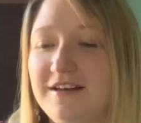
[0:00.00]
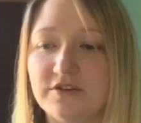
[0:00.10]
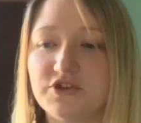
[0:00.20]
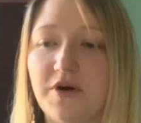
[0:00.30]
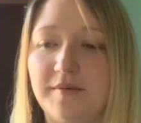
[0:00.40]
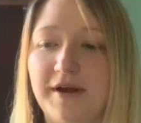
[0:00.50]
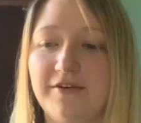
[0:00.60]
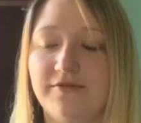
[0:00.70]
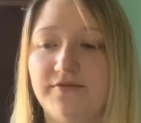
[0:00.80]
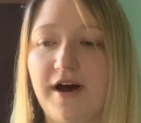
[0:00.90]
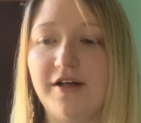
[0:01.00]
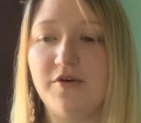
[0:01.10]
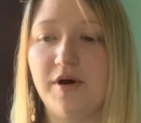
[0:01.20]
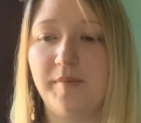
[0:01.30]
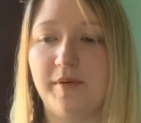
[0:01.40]
So on my
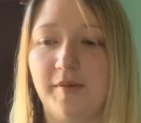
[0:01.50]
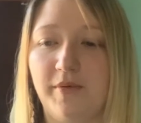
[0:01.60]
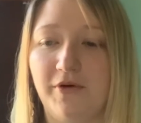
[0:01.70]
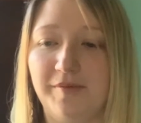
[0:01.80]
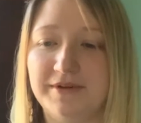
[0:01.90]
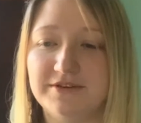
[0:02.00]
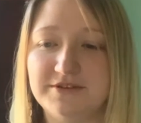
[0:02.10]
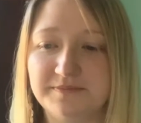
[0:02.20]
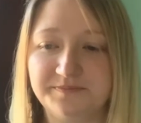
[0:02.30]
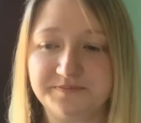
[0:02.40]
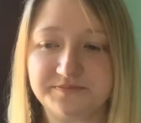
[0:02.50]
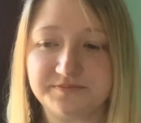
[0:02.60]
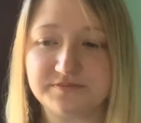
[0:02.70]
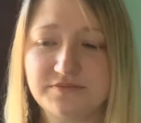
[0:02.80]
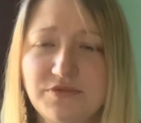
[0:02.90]
follow-up appointment,
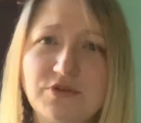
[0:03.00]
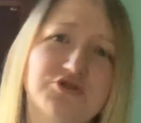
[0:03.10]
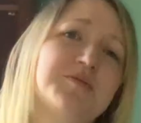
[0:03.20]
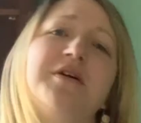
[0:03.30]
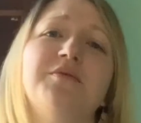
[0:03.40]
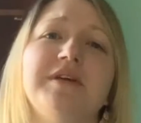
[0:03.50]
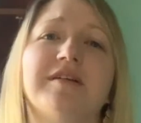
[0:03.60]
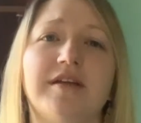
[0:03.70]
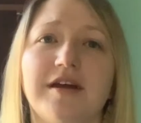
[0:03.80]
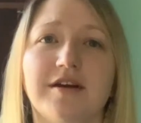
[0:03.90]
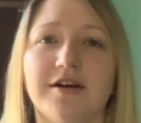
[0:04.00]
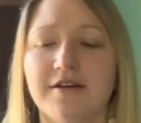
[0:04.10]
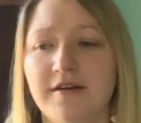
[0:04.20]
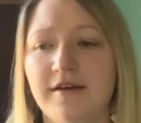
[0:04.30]
which is about a week later,